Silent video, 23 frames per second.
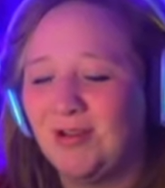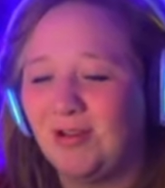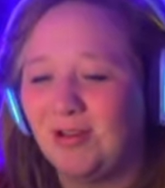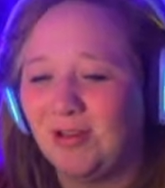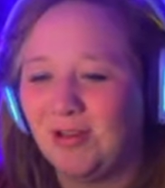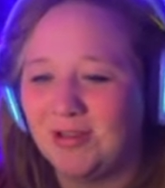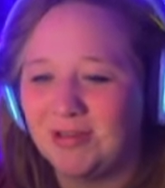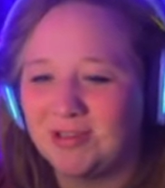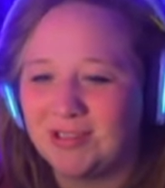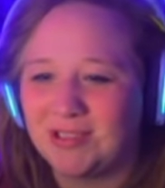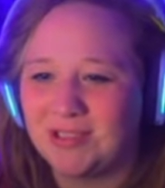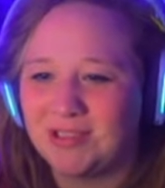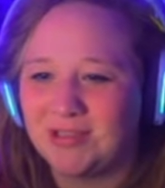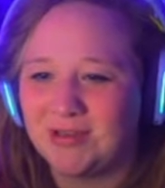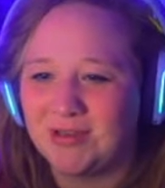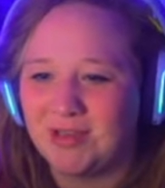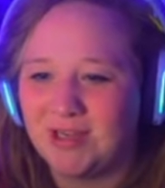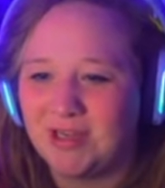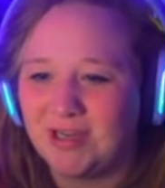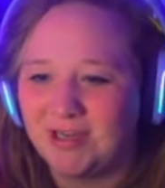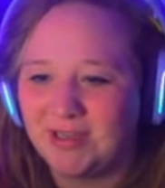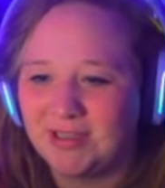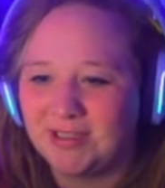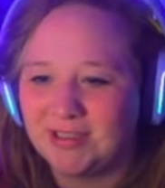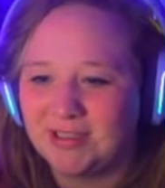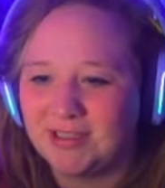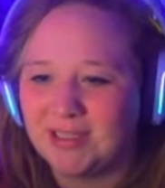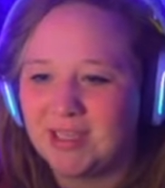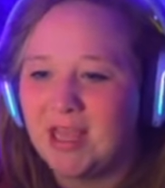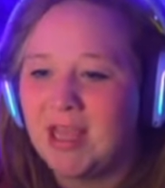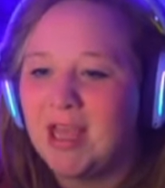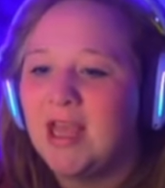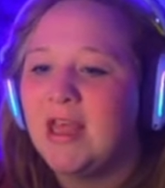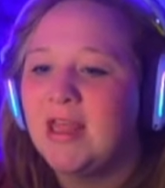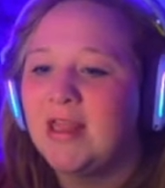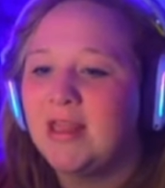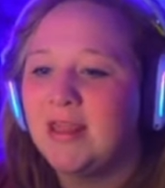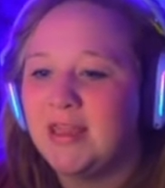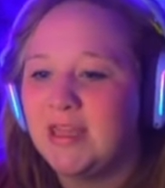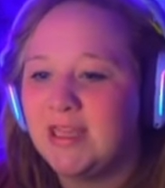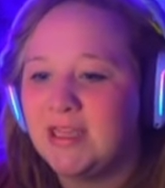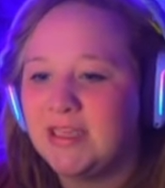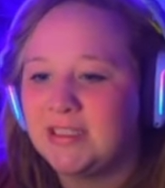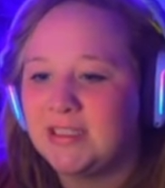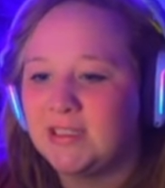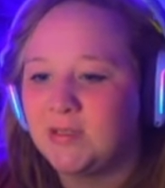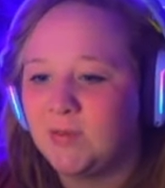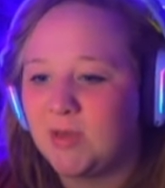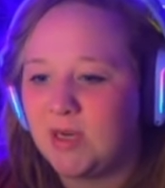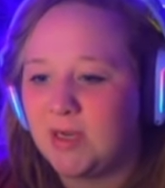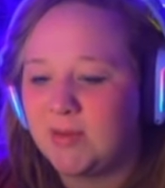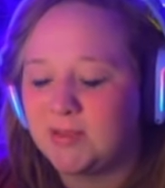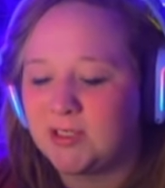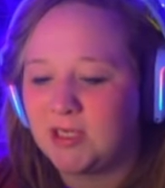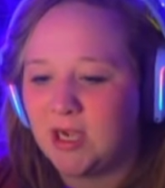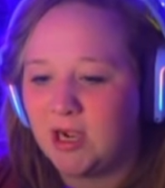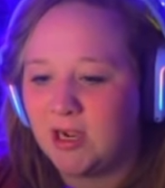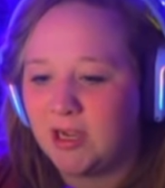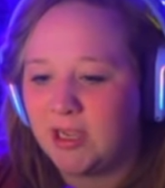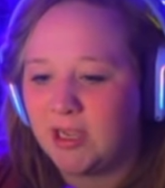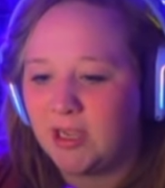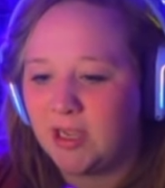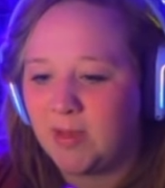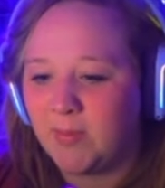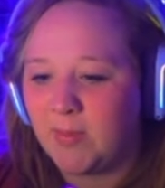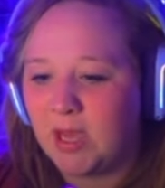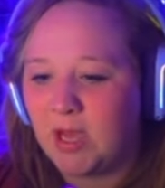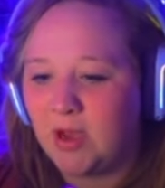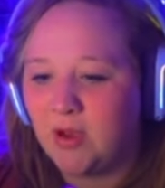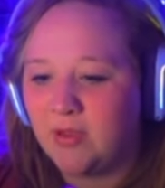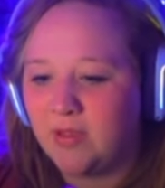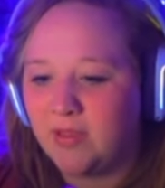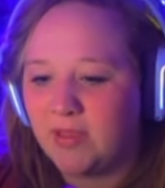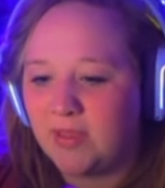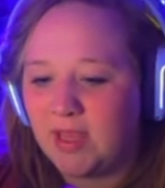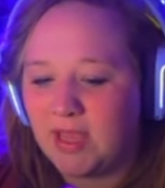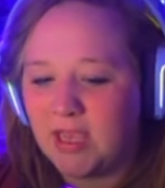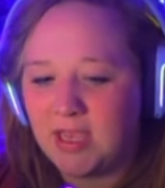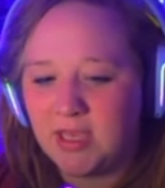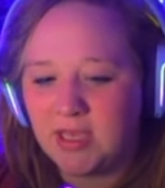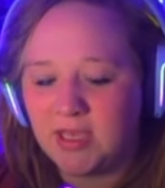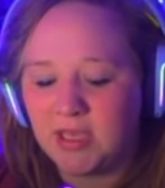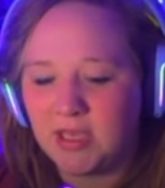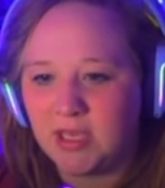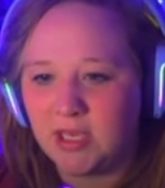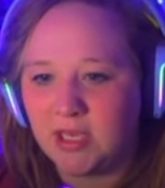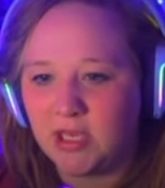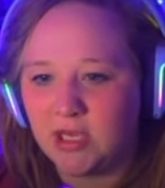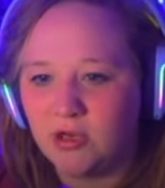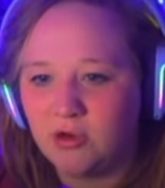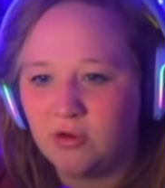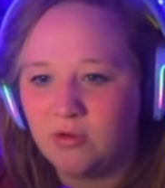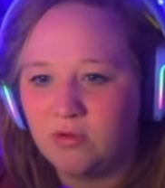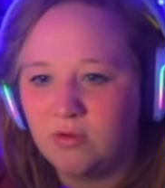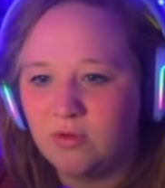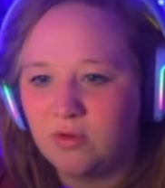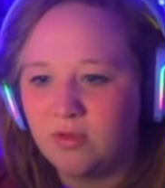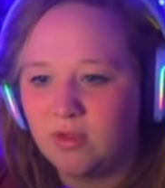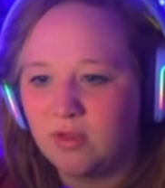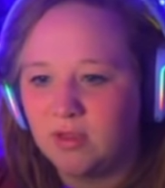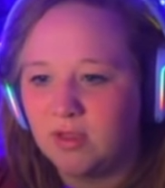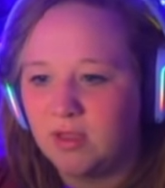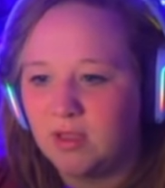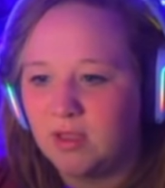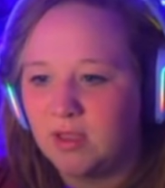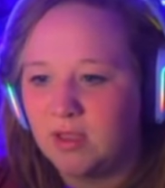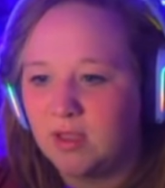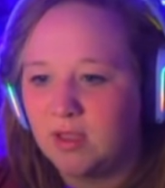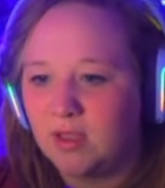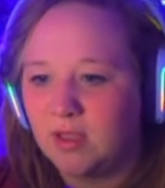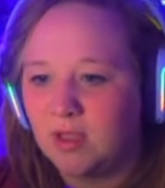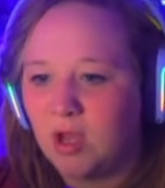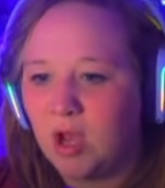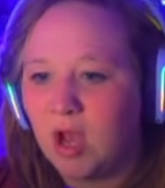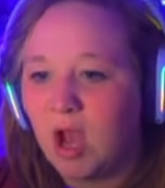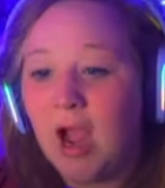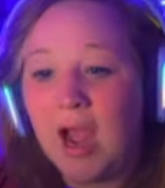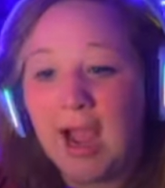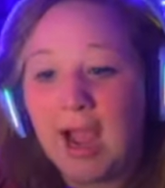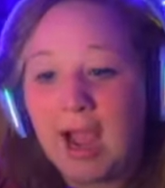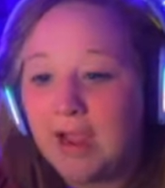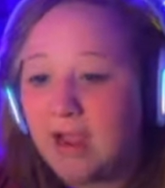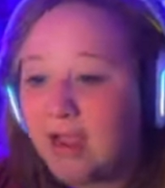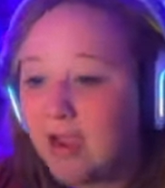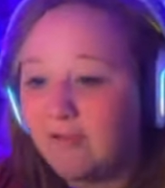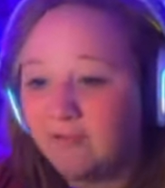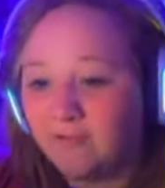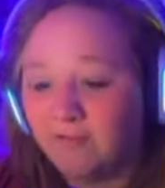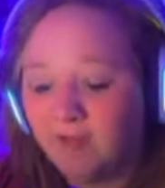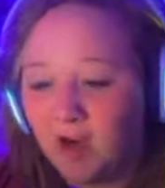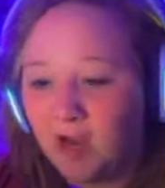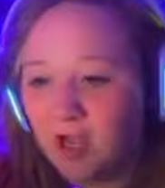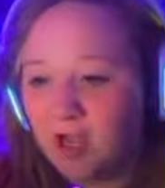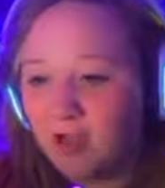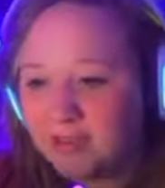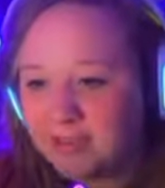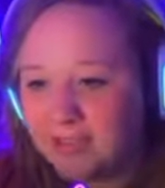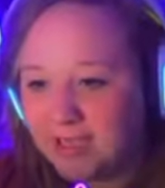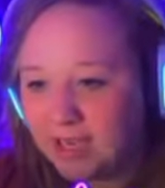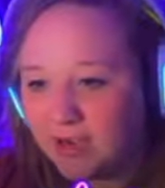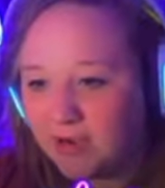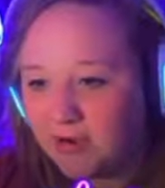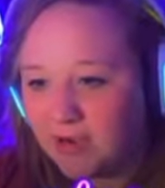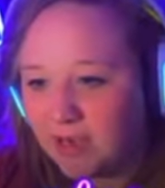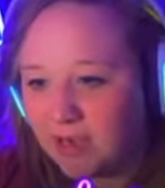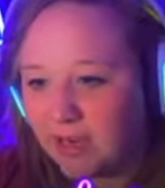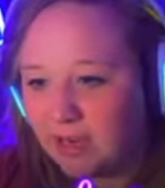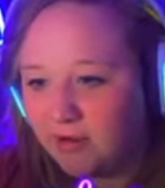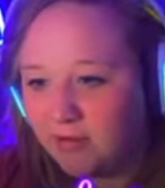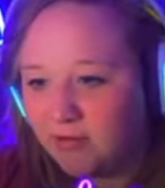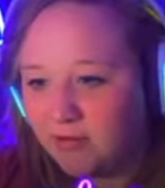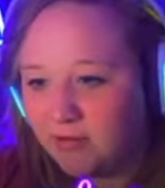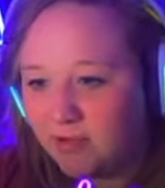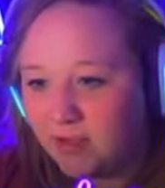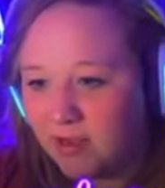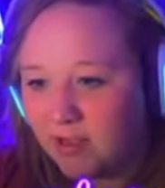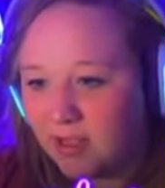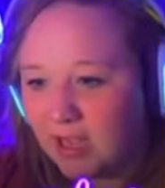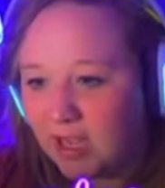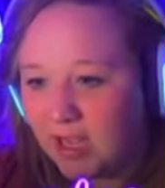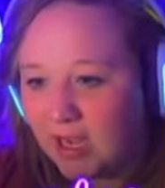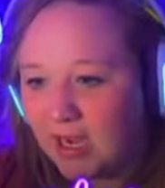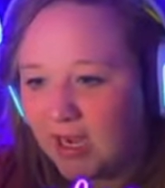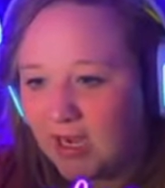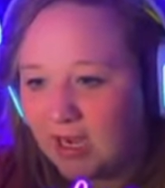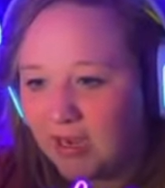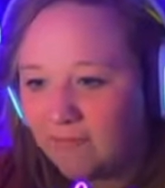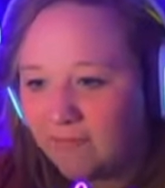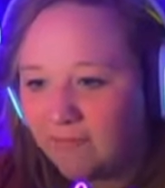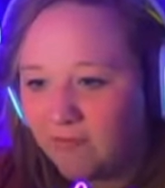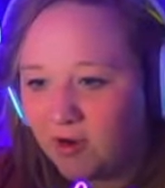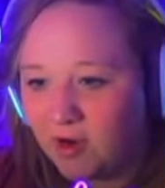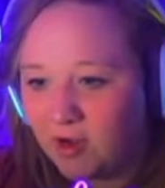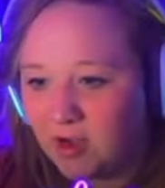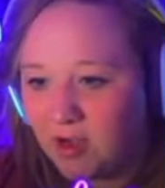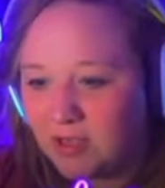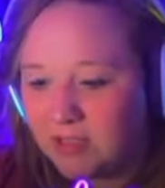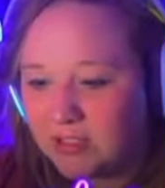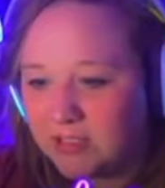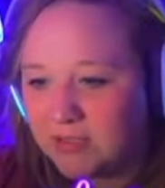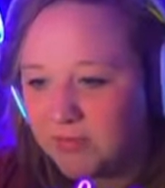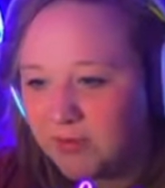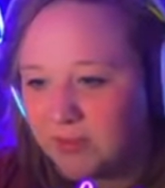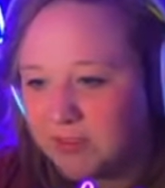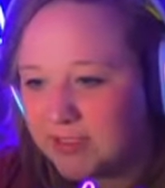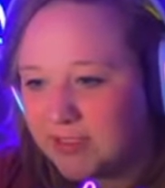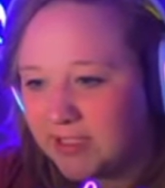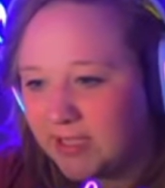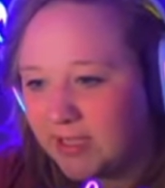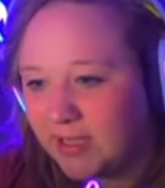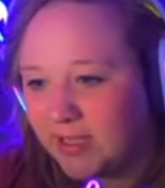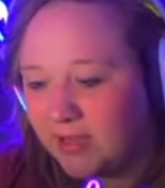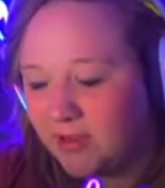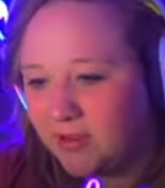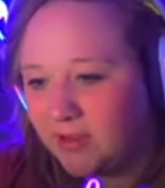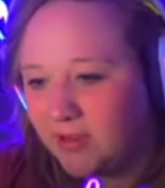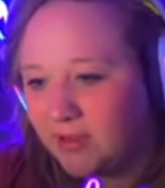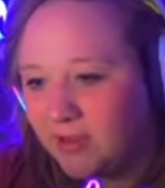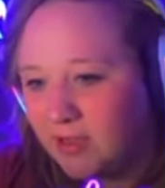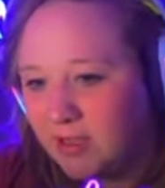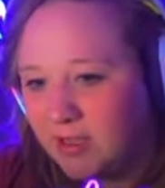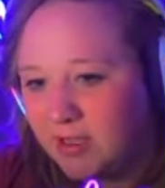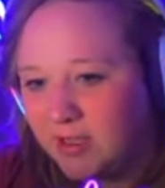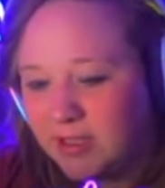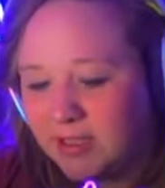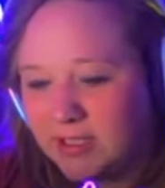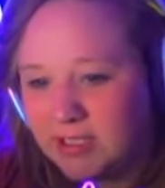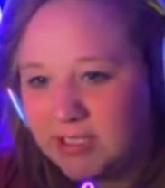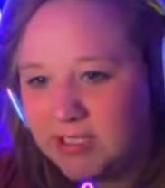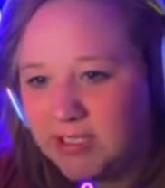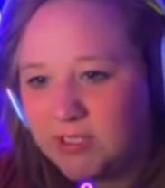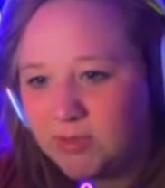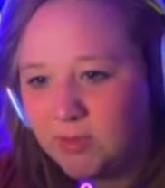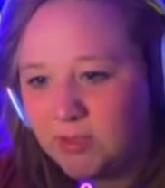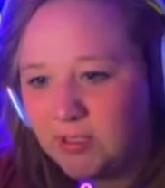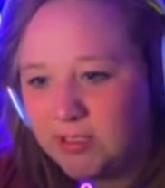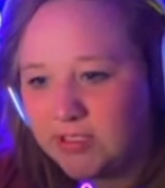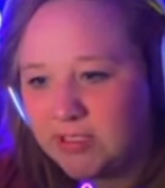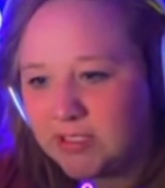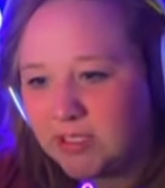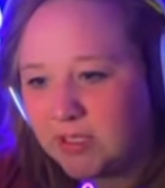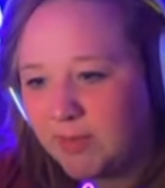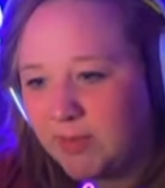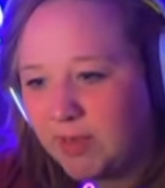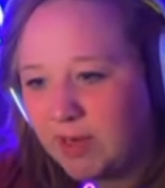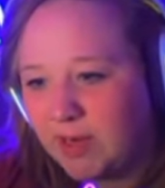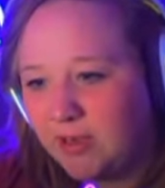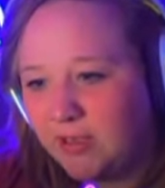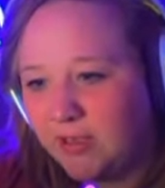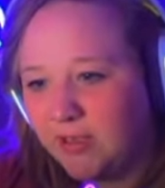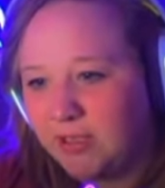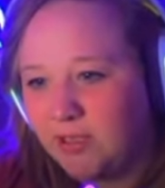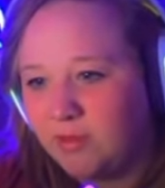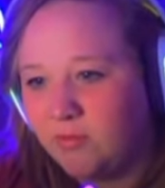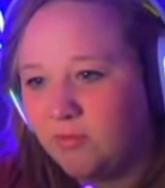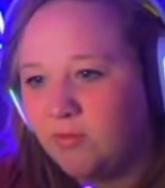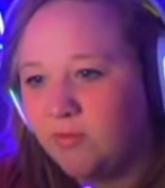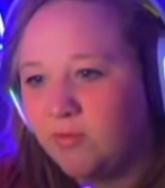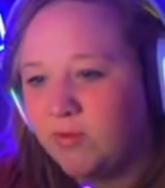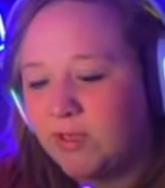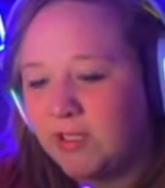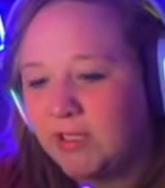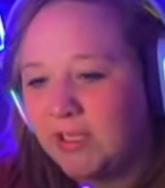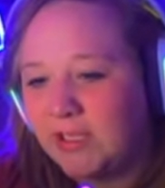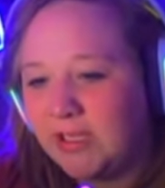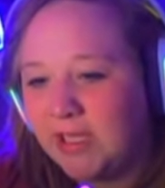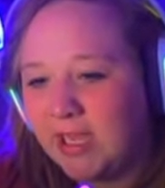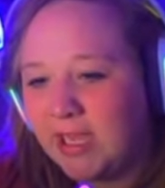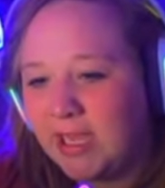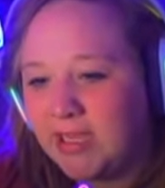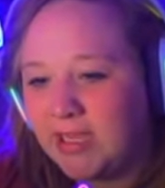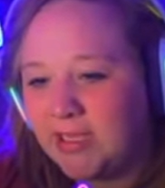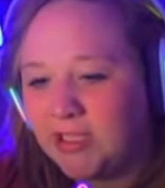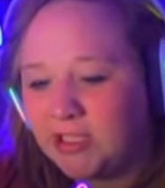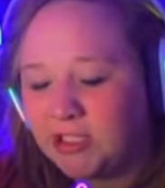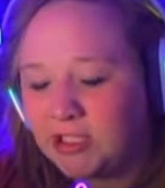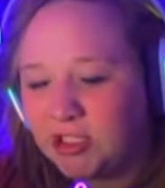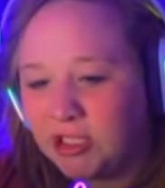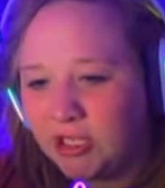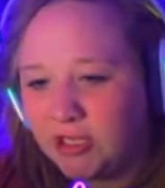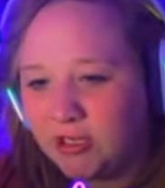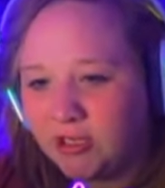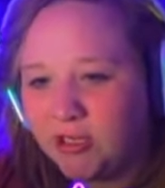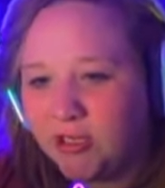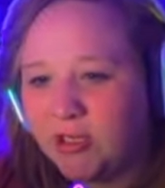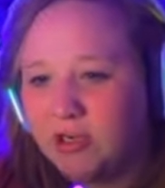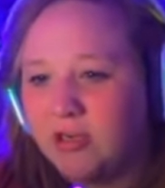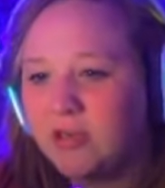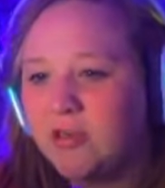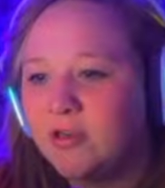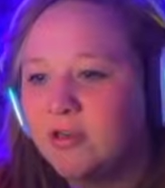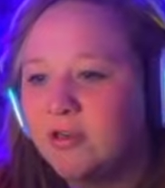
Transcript: close to two years. This is what I'm talking about. Thank you. Uh, I got frogs out now. I got frogs for sale. These ones apparently really like each other.